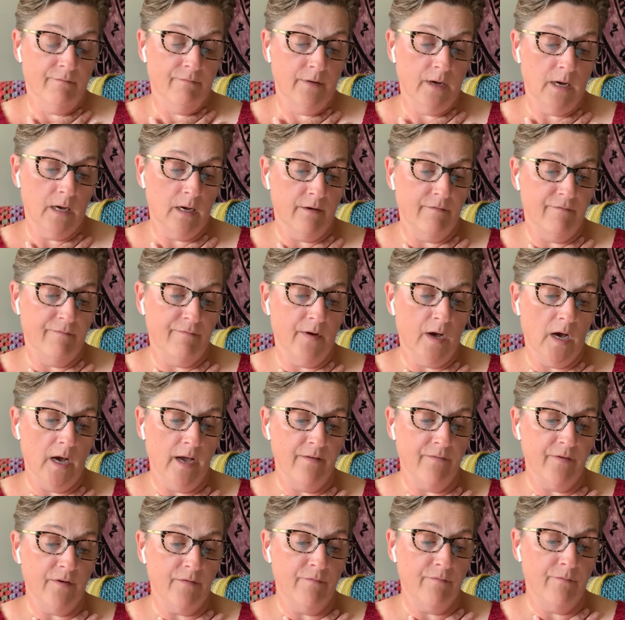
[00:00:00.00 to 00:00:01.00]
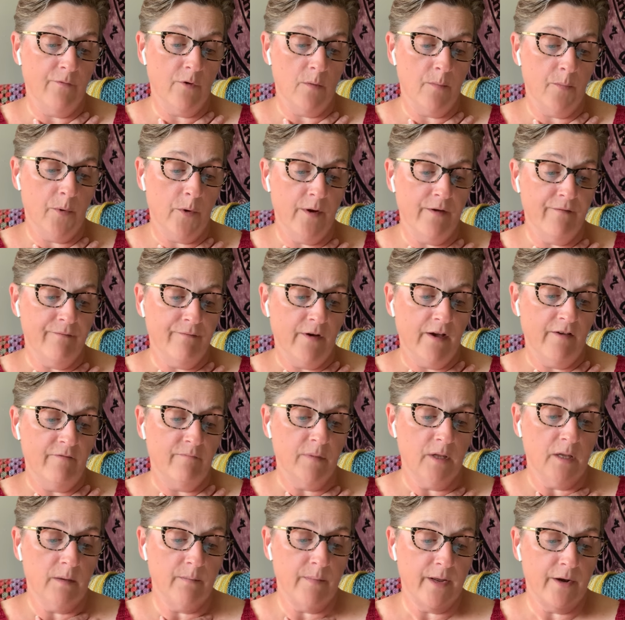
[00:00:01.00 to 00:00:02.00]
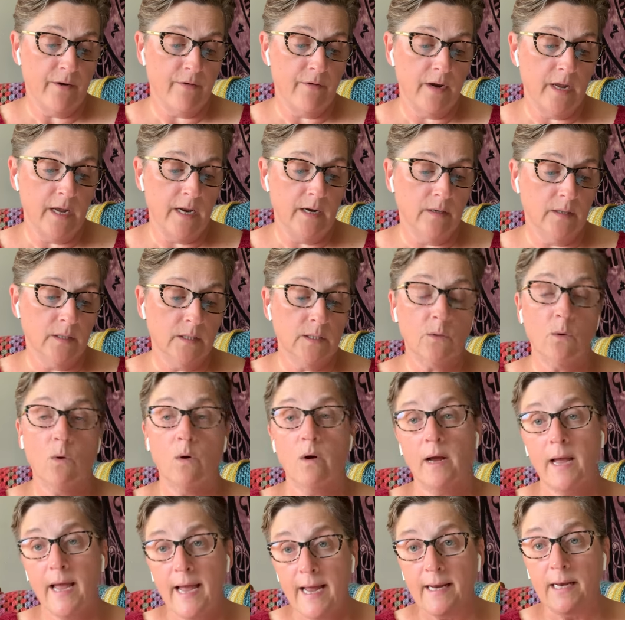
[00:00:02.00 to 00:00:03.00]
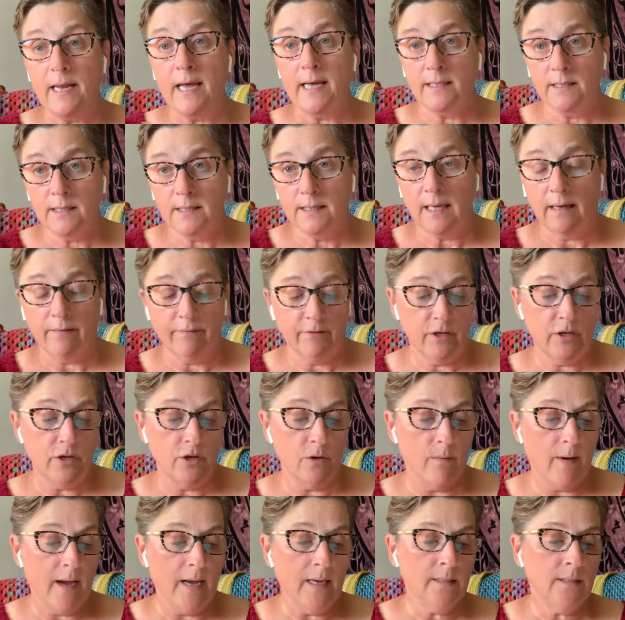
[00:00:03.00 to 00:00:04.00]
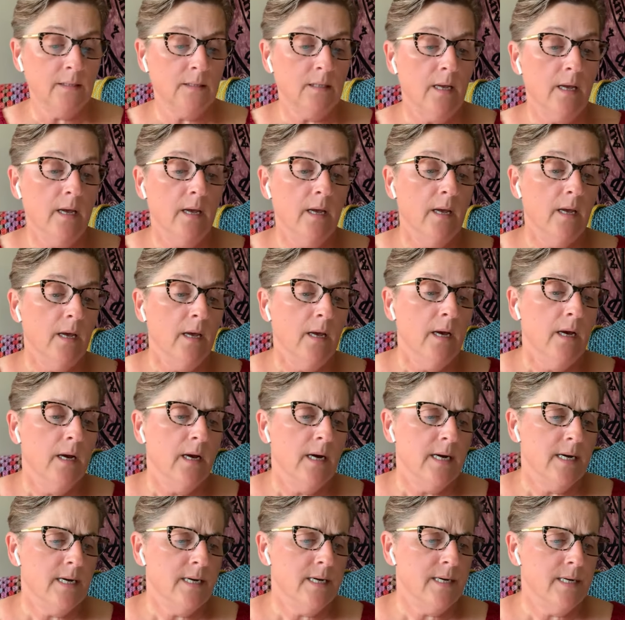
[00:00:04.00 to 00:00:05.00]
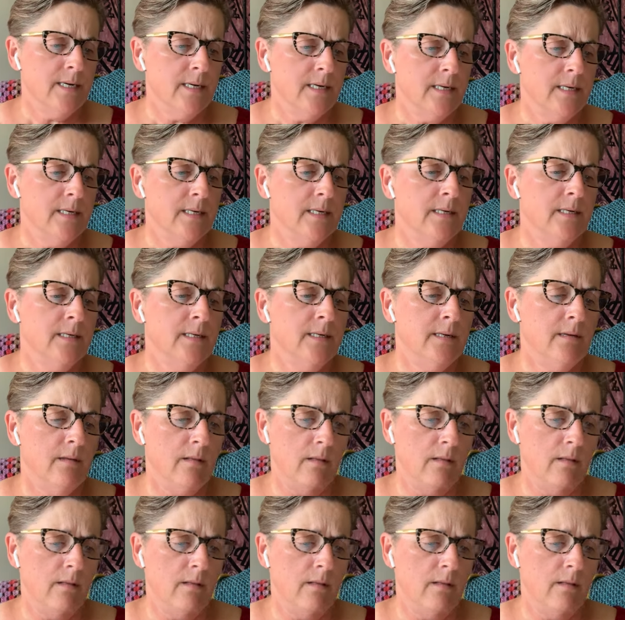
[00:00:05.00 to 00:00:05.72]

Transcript: uh, 5 and 4.5 millimeter needles, or 8 and 7 US. Uh,